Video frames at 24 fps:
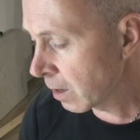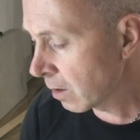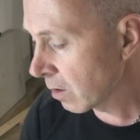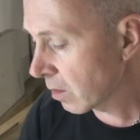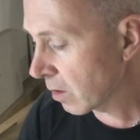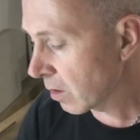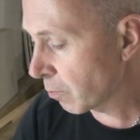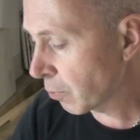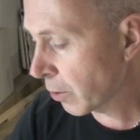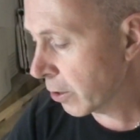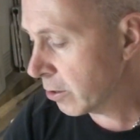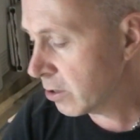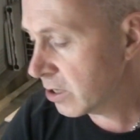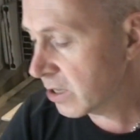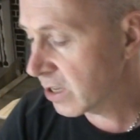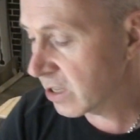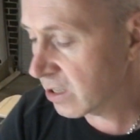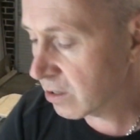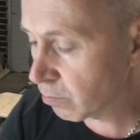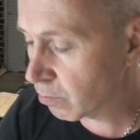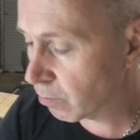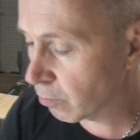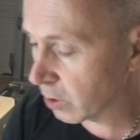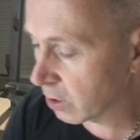The
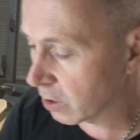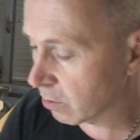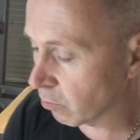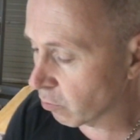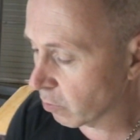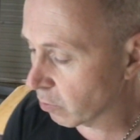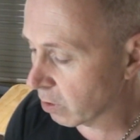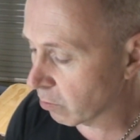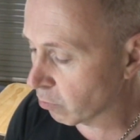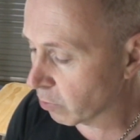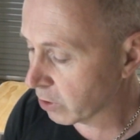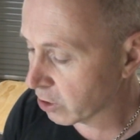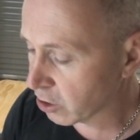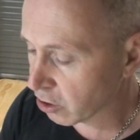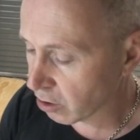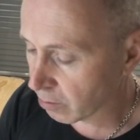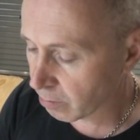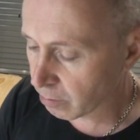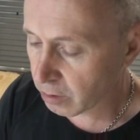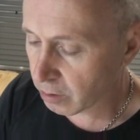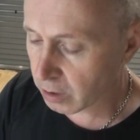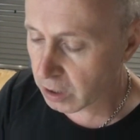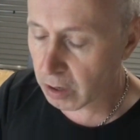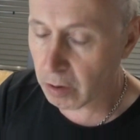process with which
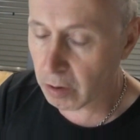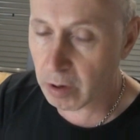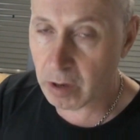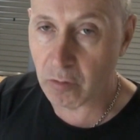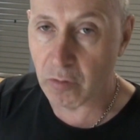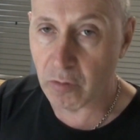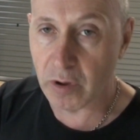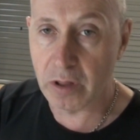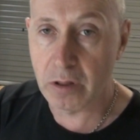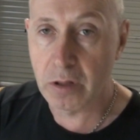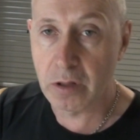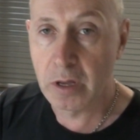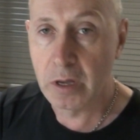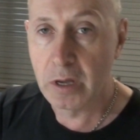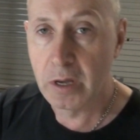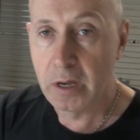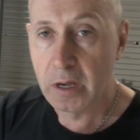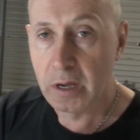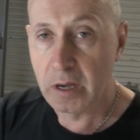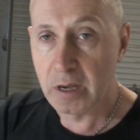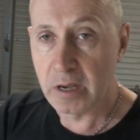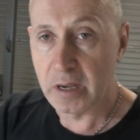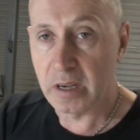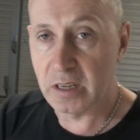I'm going with
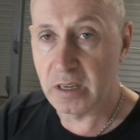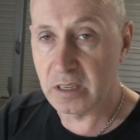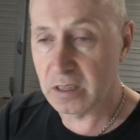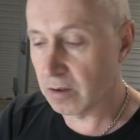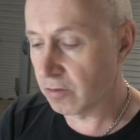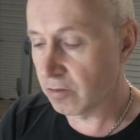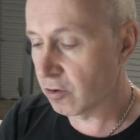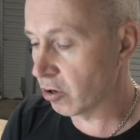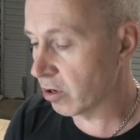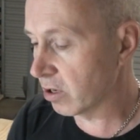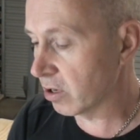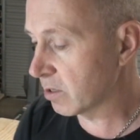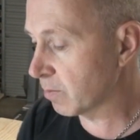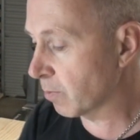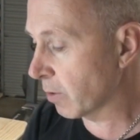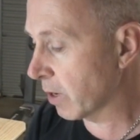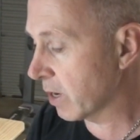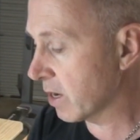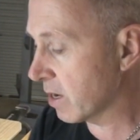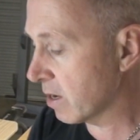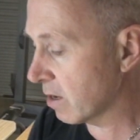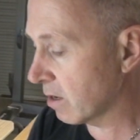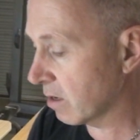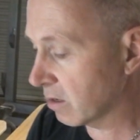is I've got a
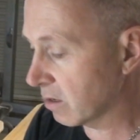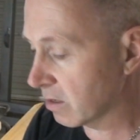spray